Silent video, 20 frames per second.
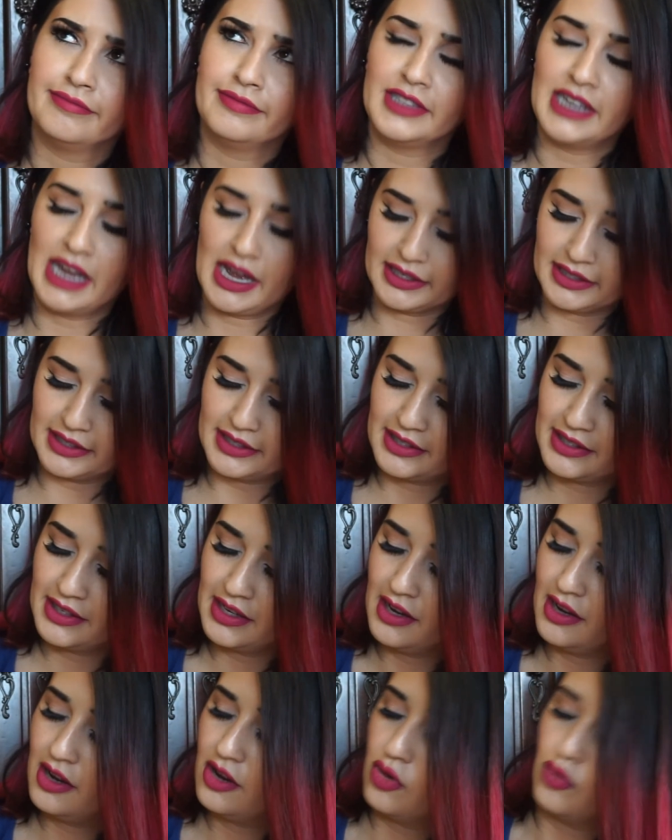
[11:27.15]
yes,
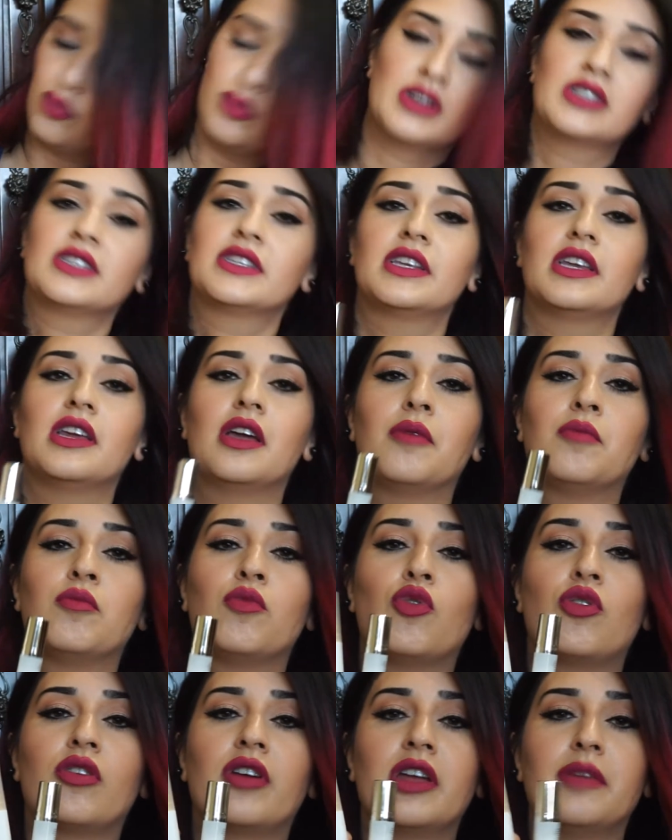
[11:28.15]
was the
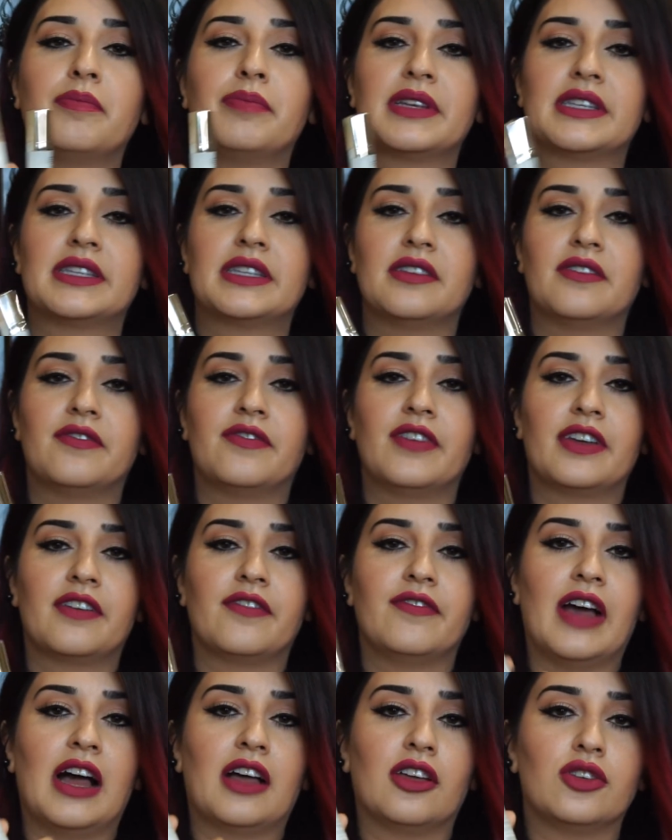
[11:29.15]
Amore
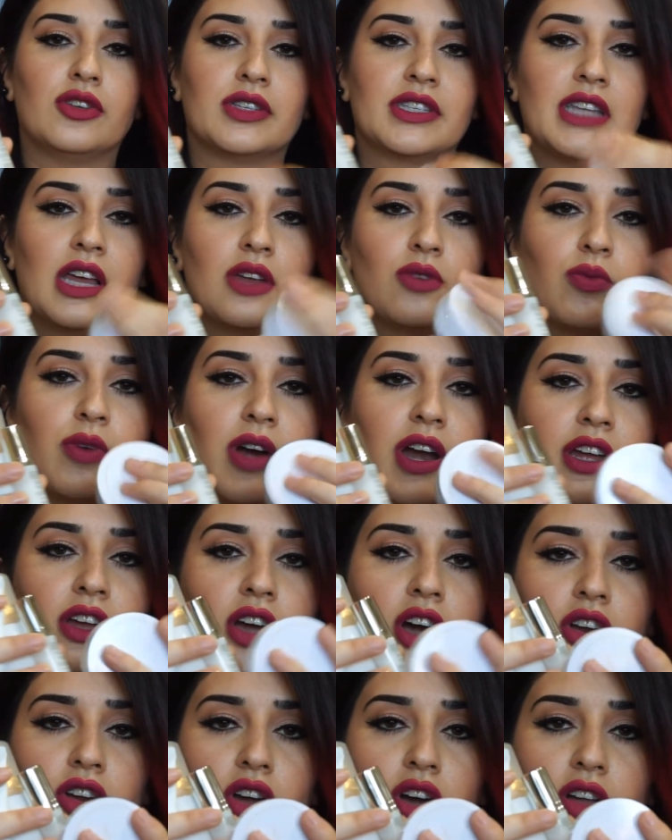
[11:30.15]
Pacific value set, where I
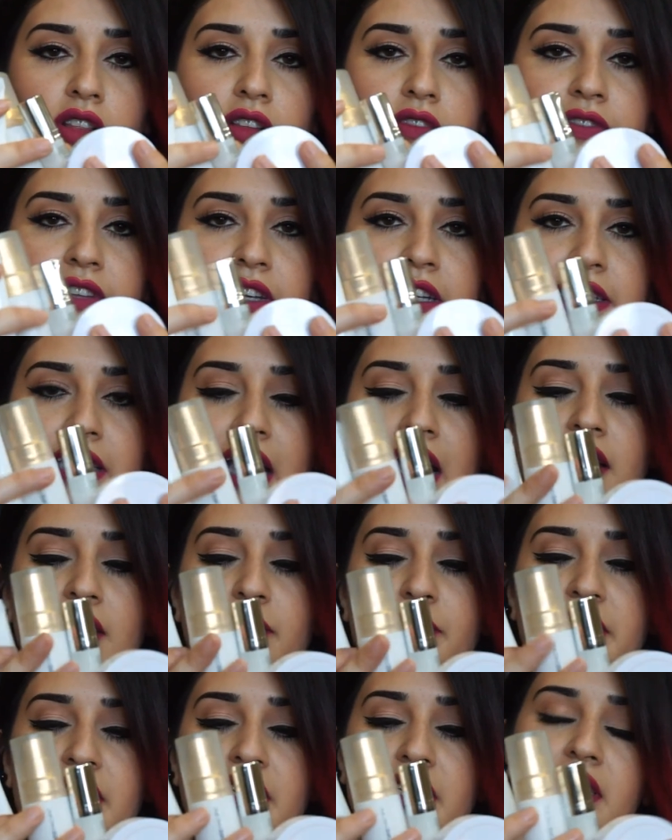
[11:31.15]
got all of these
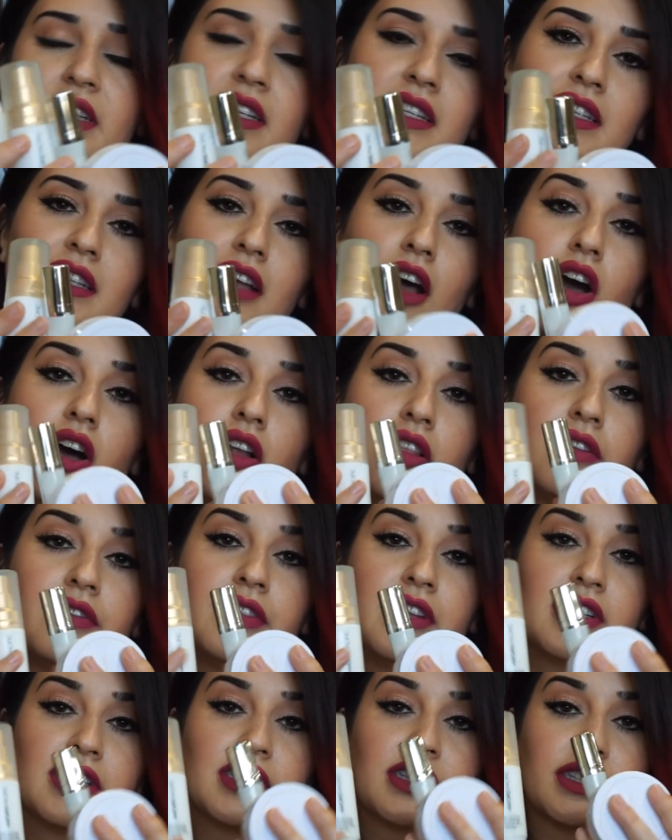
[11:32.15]
items. This is all of
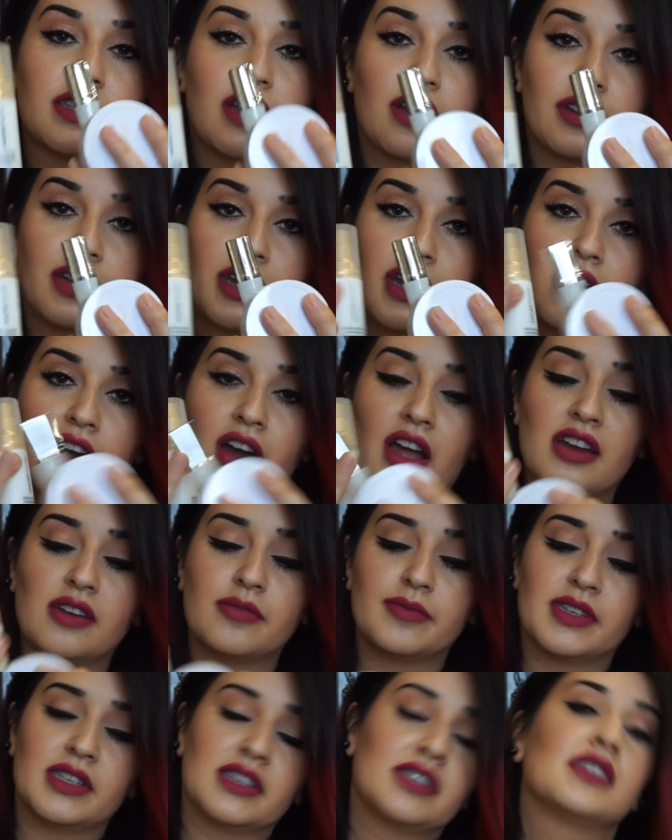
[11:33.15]
their sun care
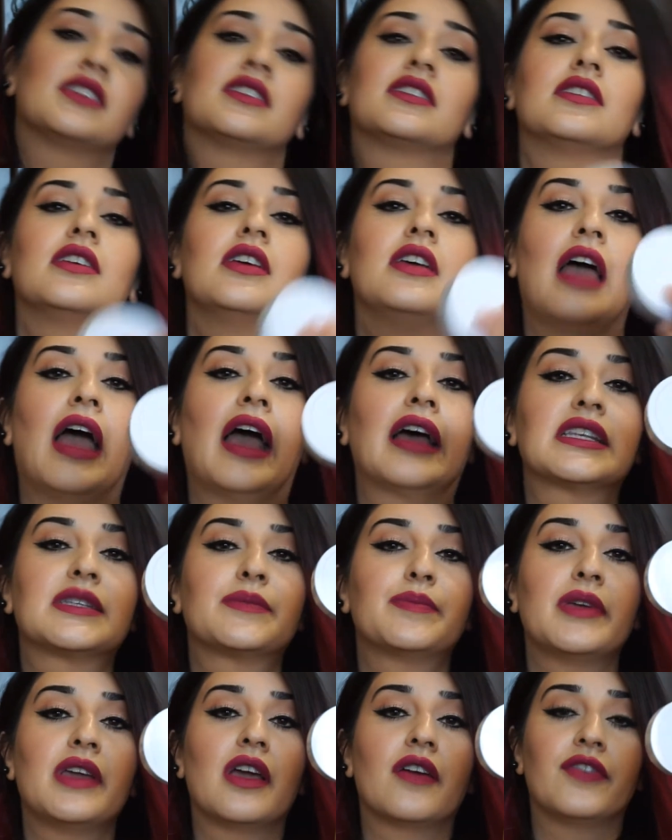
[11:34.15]
items. This is
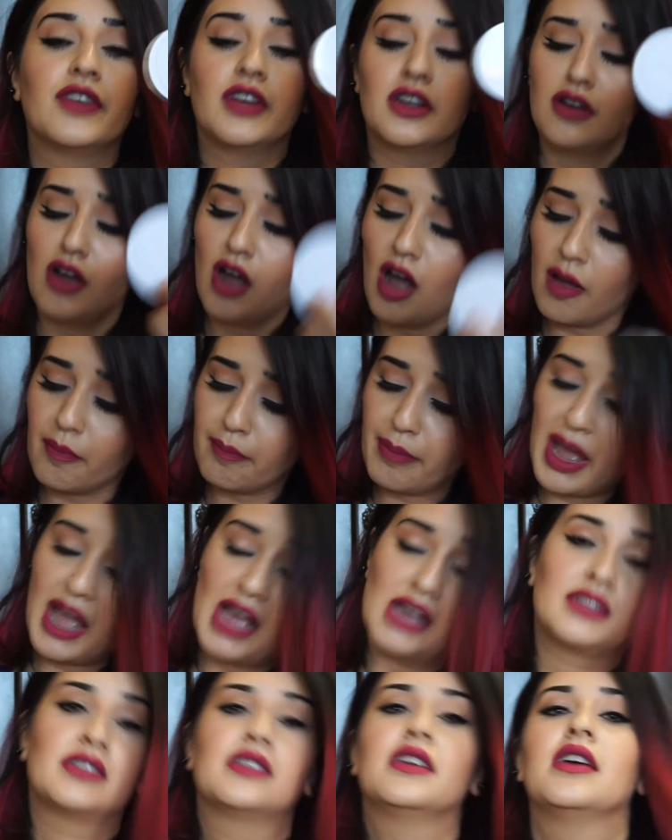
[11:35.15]
SPF in a
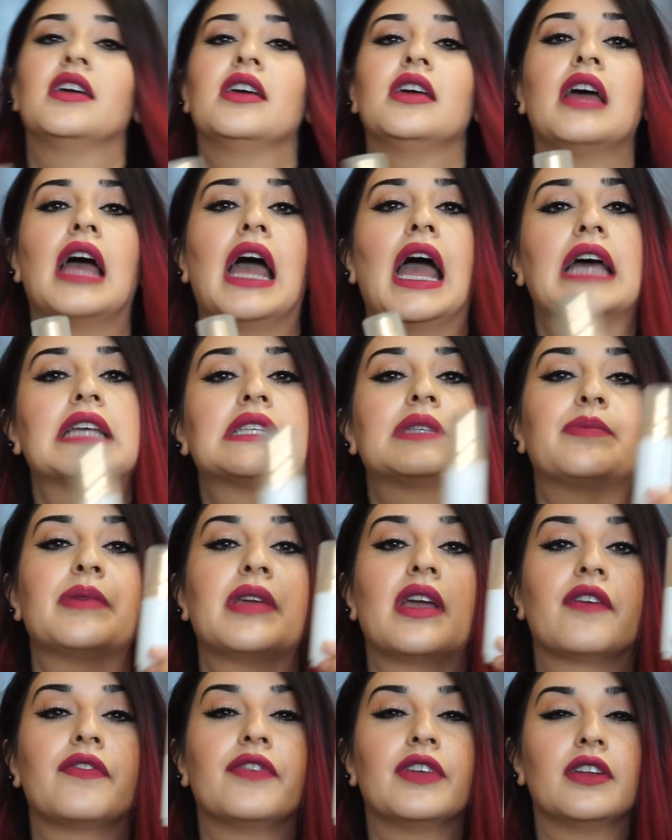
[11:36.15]
compact,
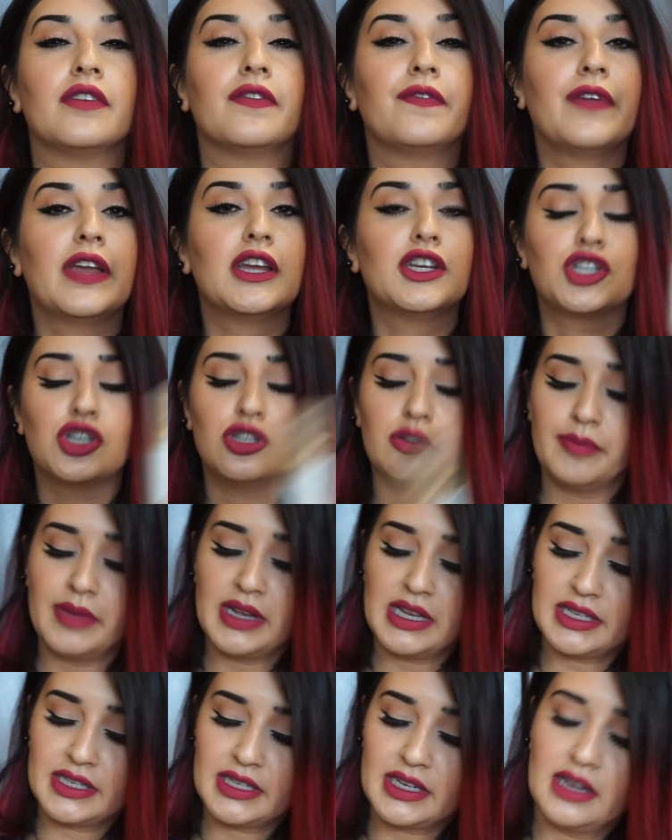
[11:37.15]
SPF in a facial
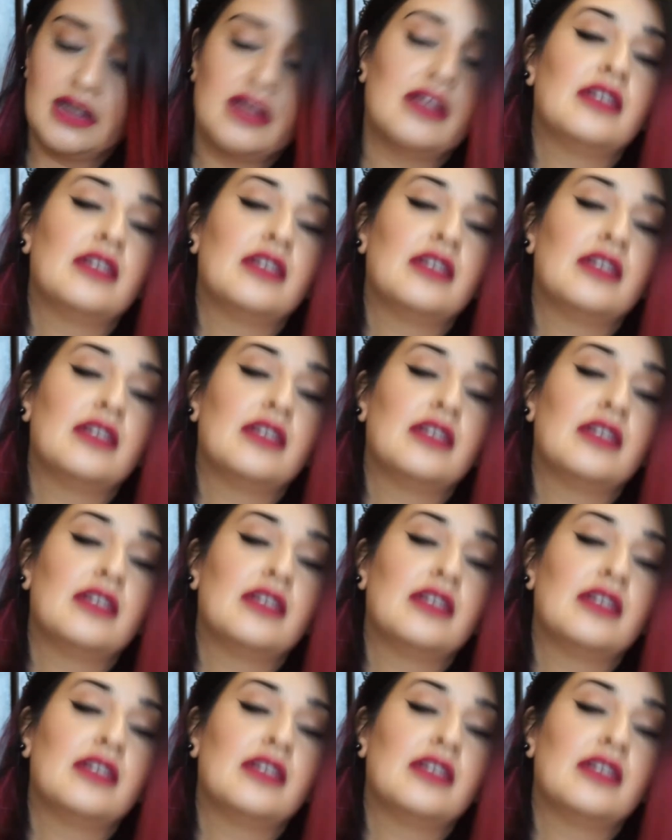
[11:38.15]
mist,